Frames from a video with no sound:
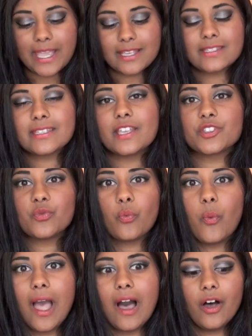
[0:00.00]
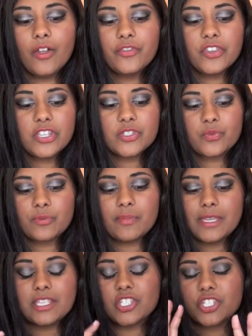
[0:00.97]
base as well. These
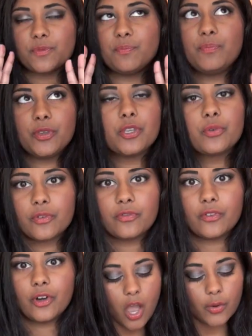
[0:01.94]
would be just beautiful.